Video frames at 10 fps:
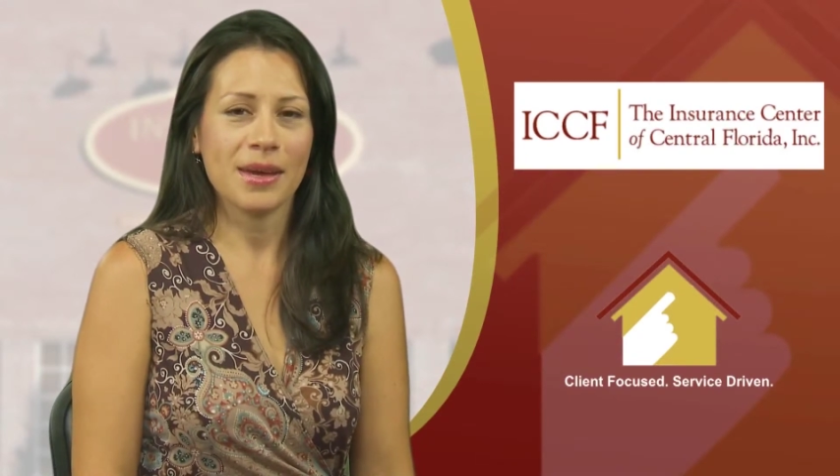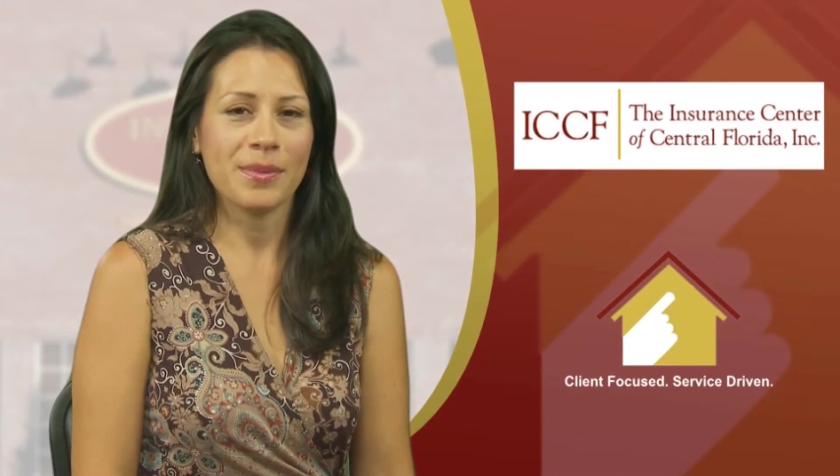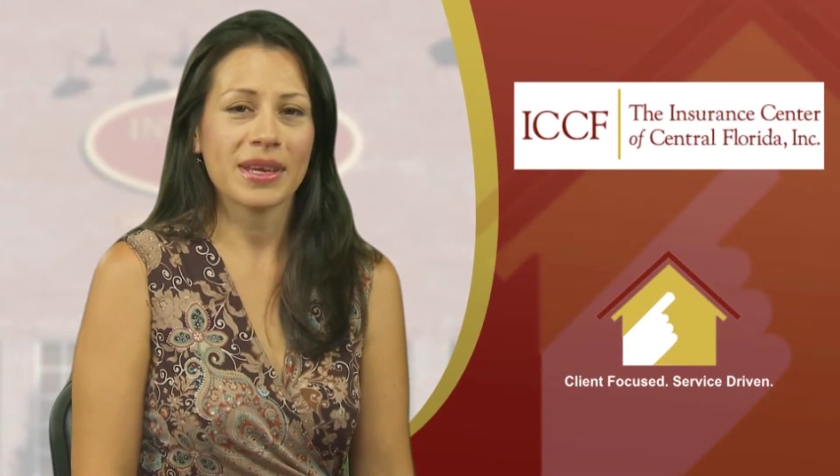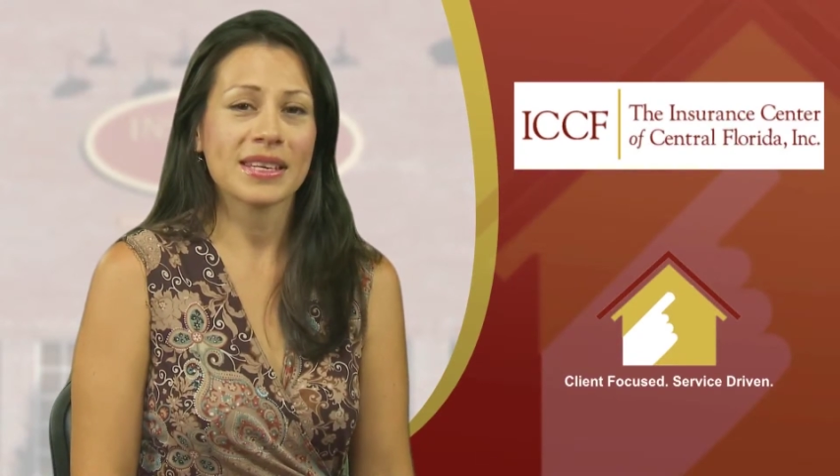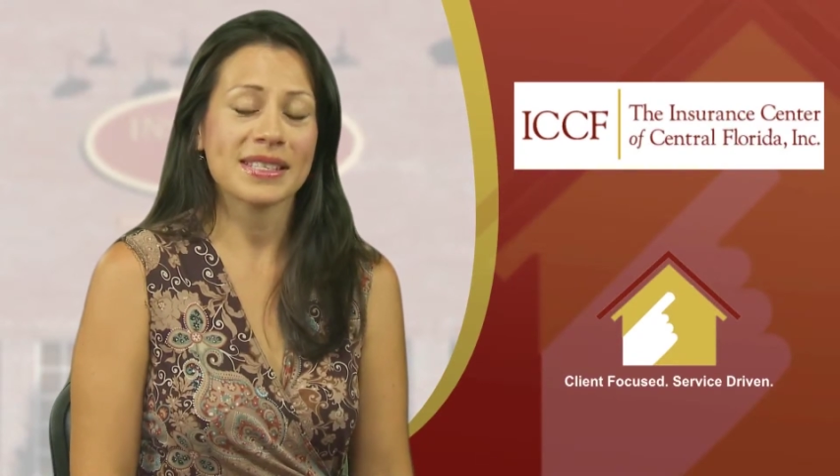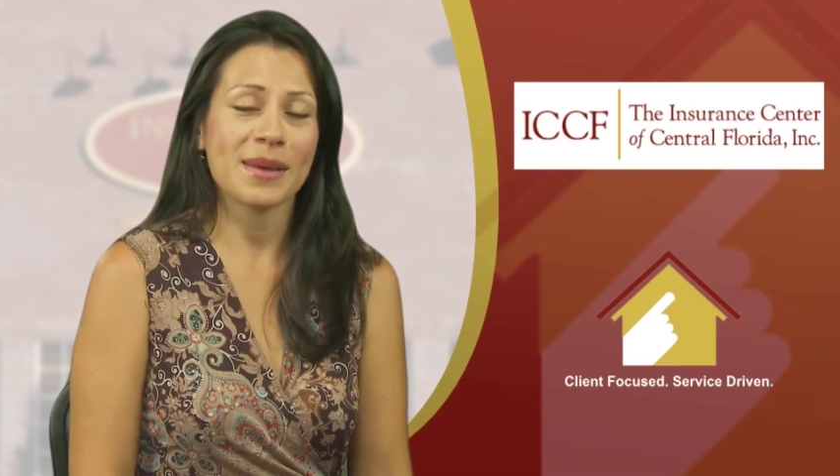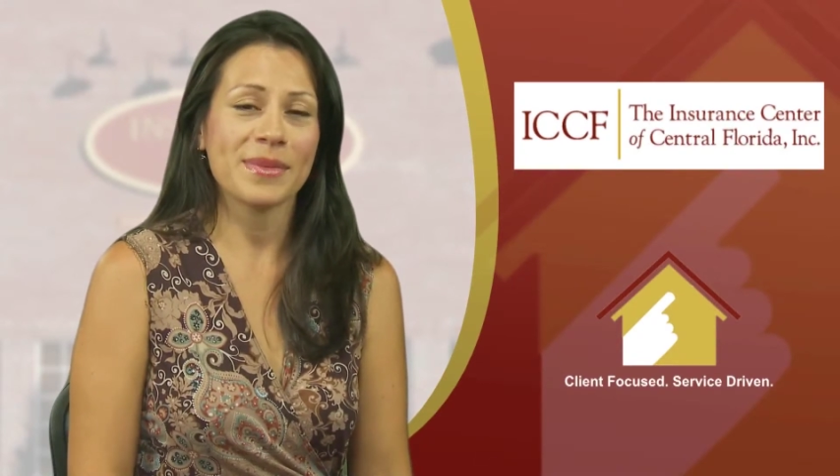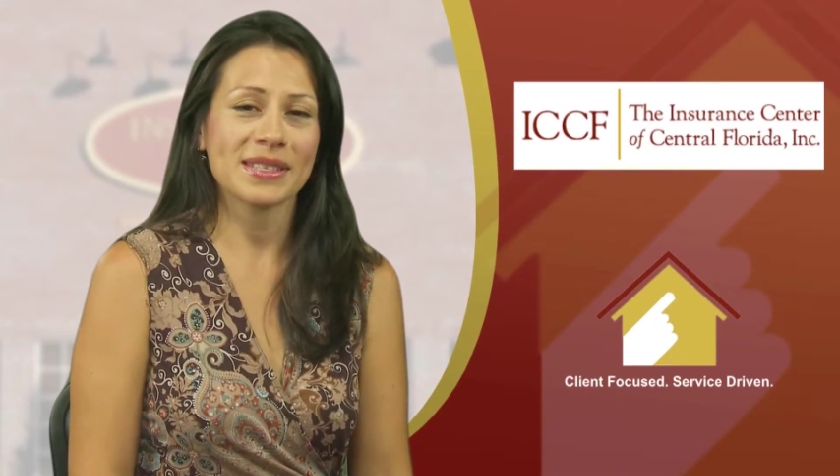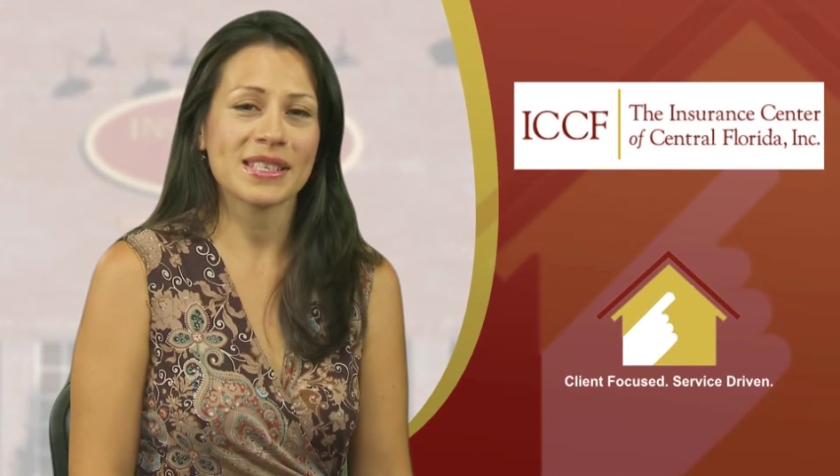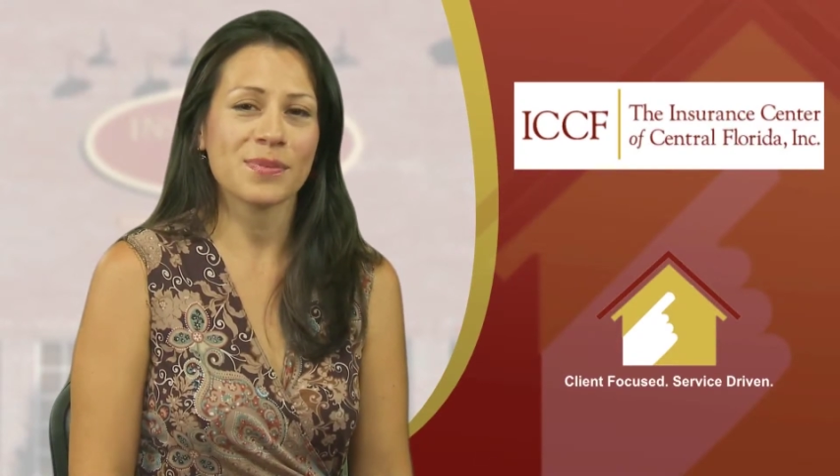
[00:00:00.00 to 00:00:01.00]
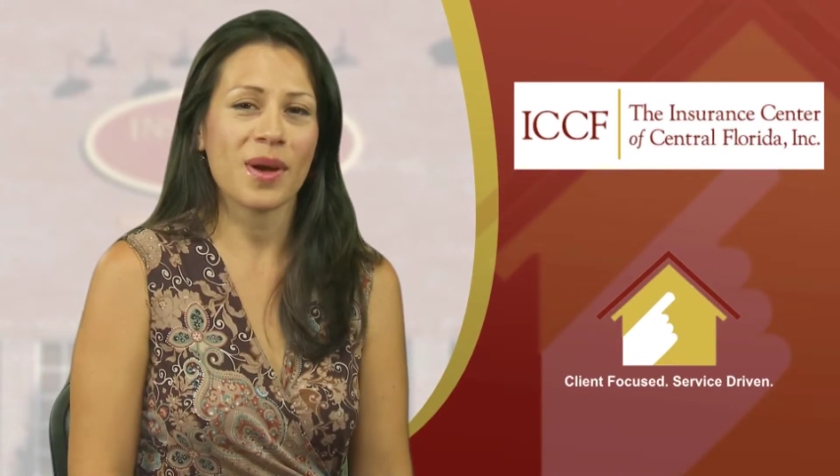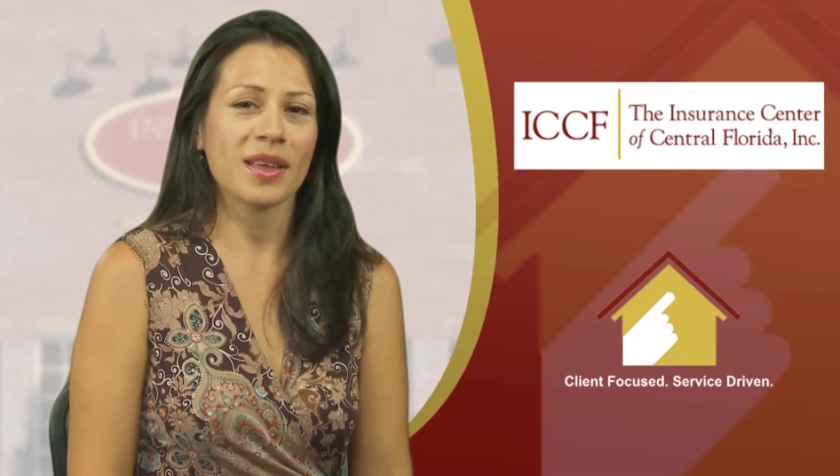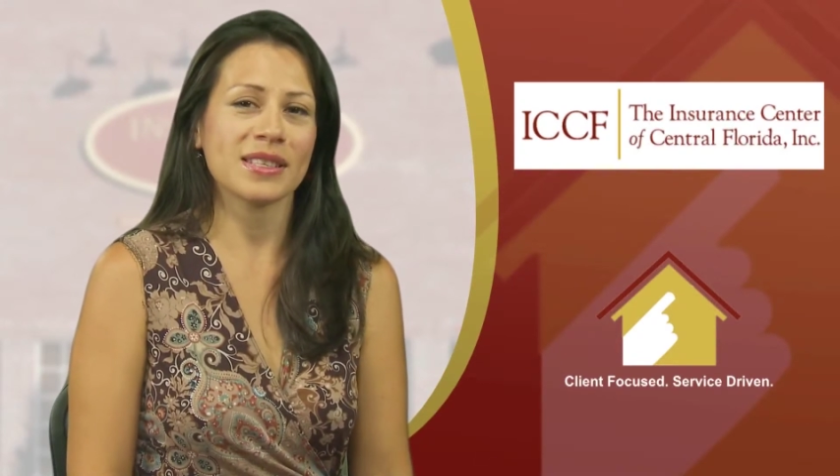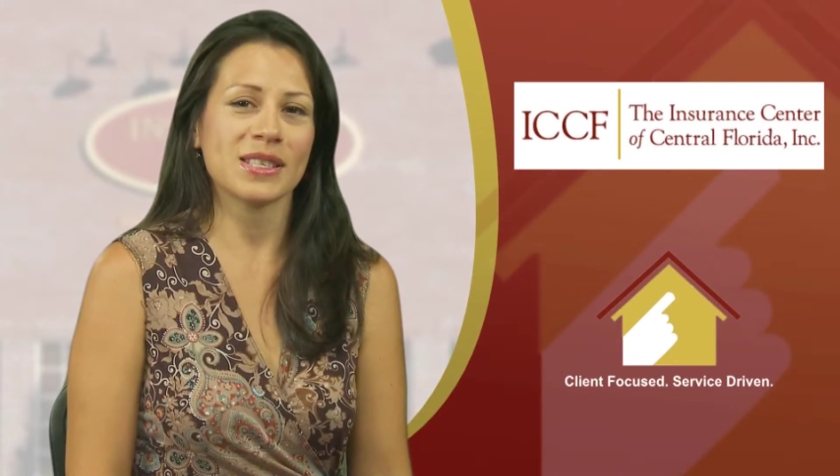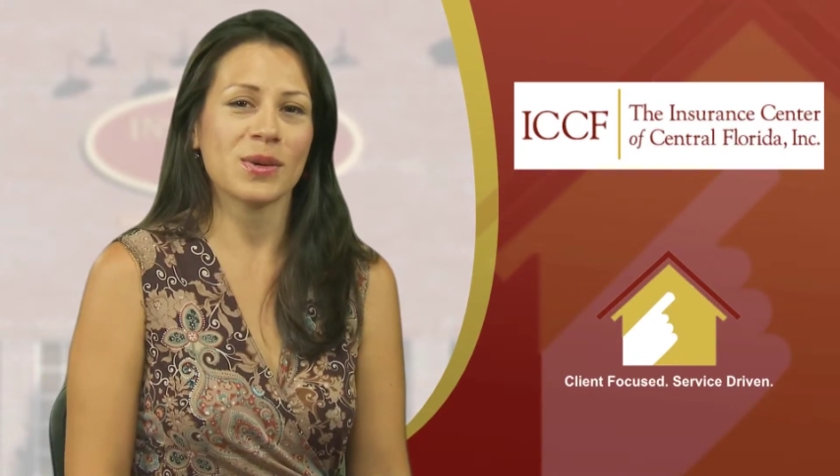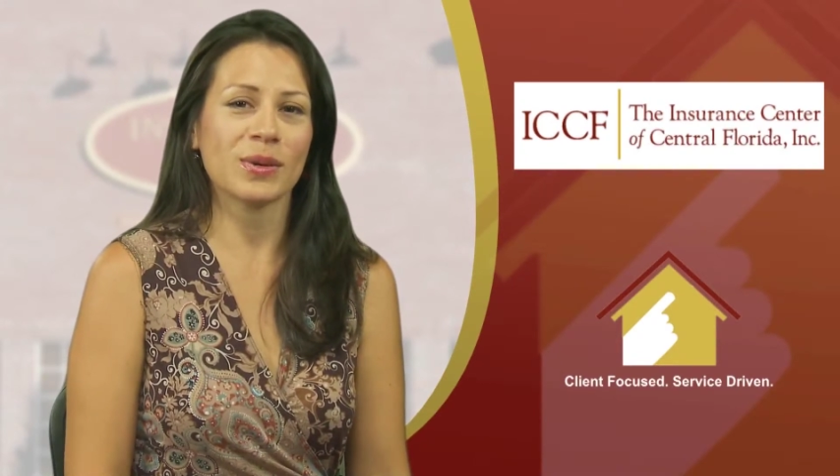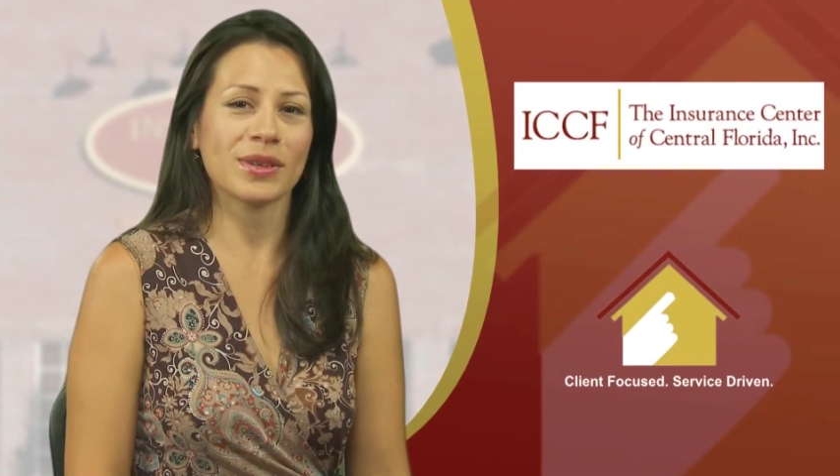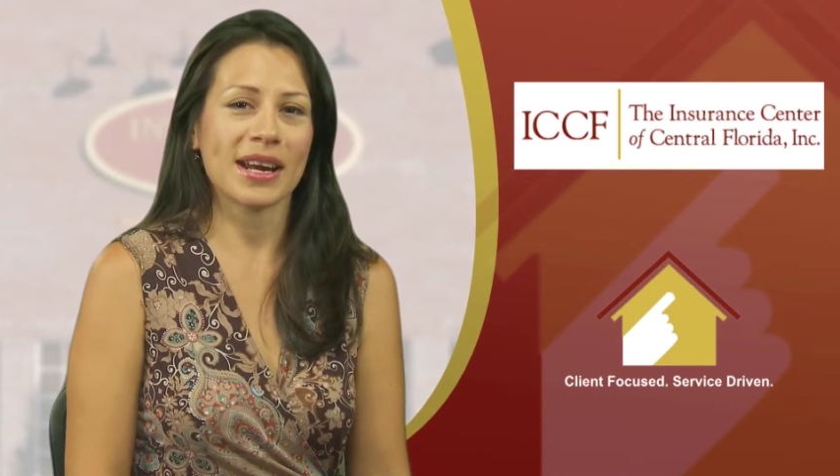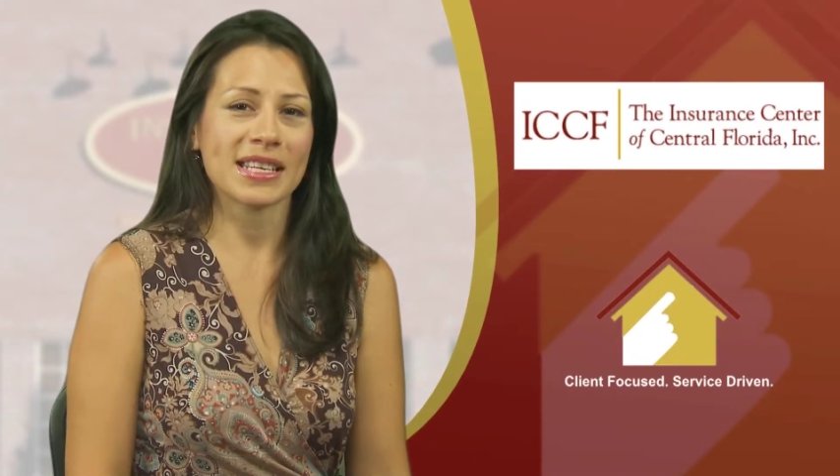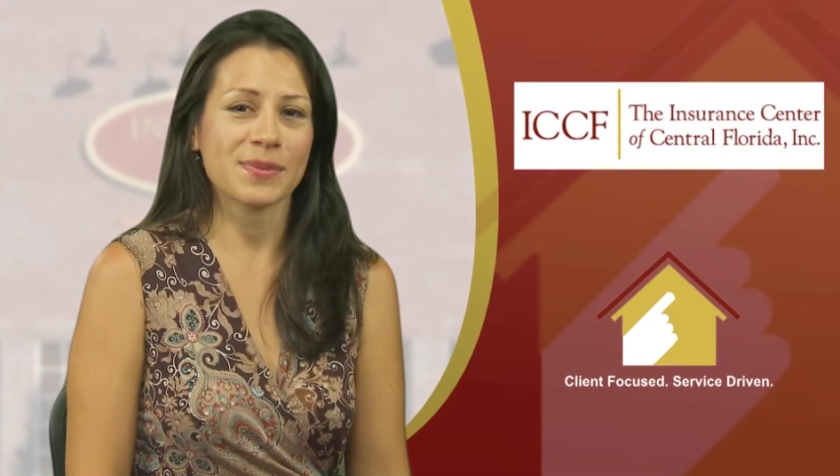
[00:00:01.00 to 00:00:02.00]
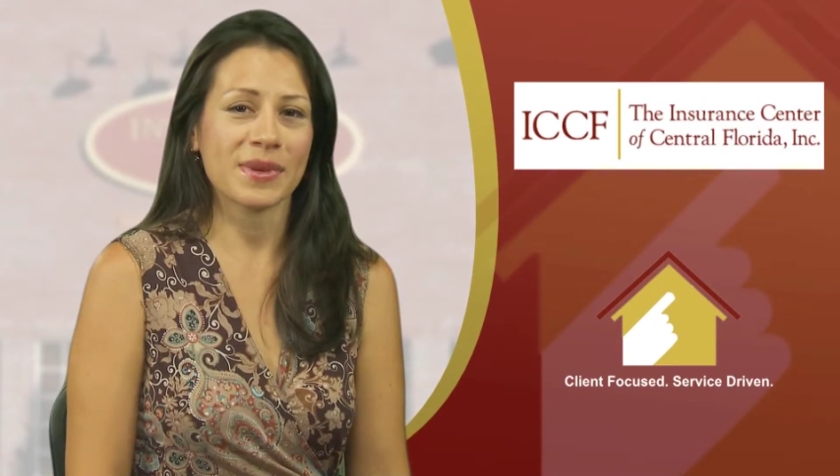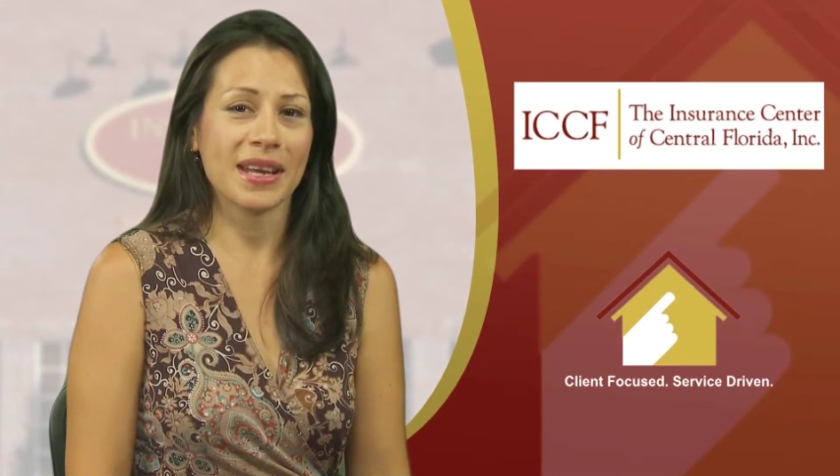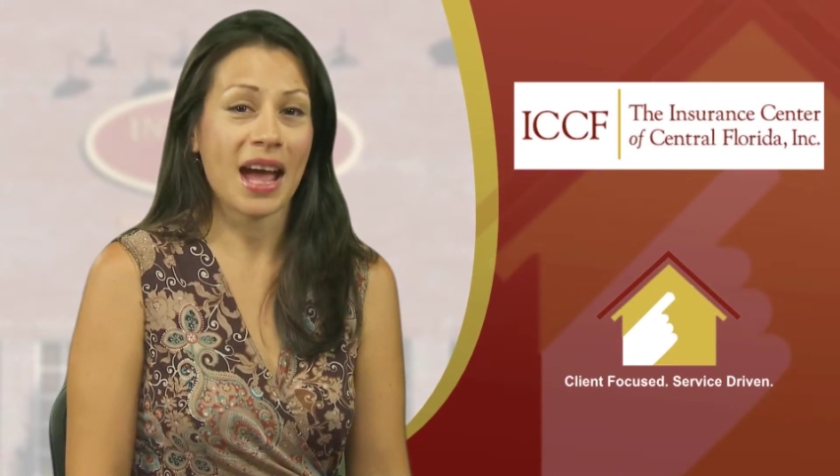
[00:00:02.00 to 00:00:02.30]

because that means this policyholder has been